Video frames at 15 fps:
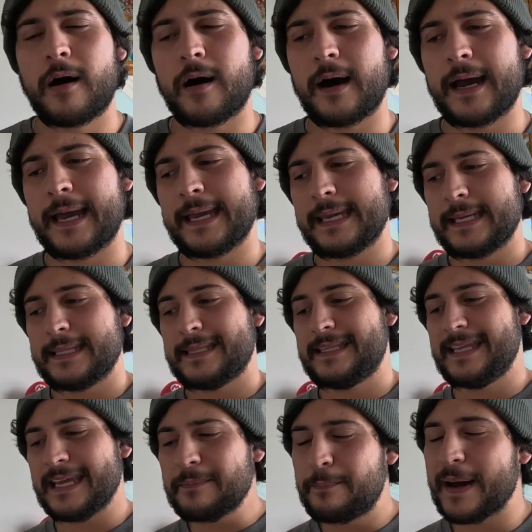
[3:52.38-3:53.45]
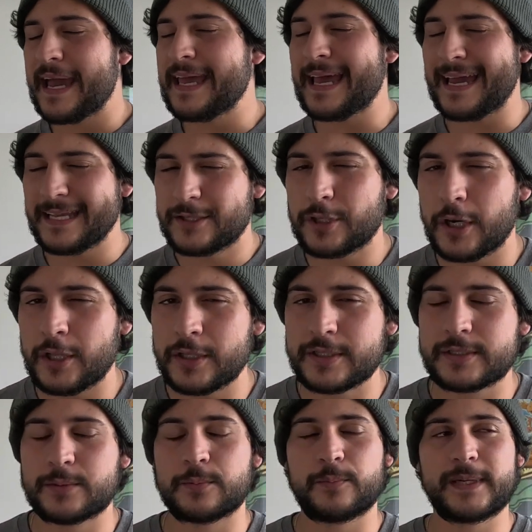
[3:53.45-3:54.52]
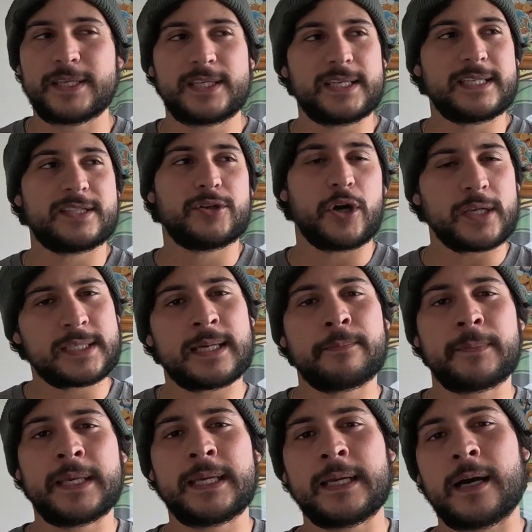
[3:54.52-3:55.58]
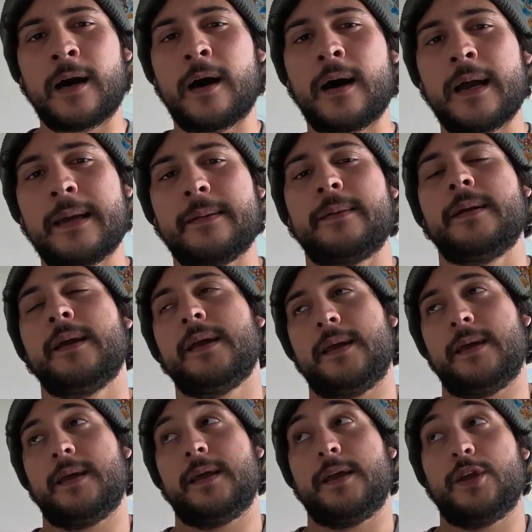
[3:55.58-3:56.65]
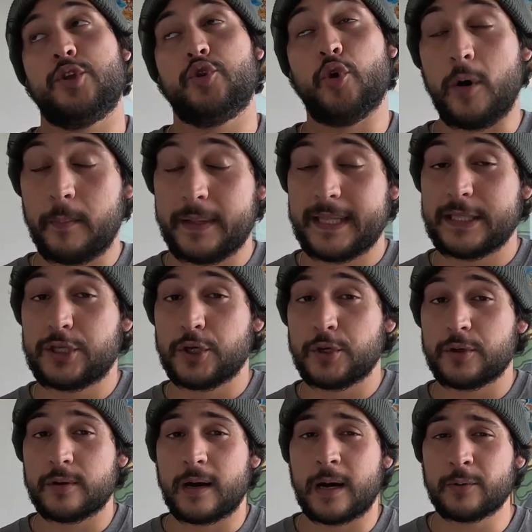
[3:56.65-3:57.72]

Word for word: I did pay $8, which is not something I normally do.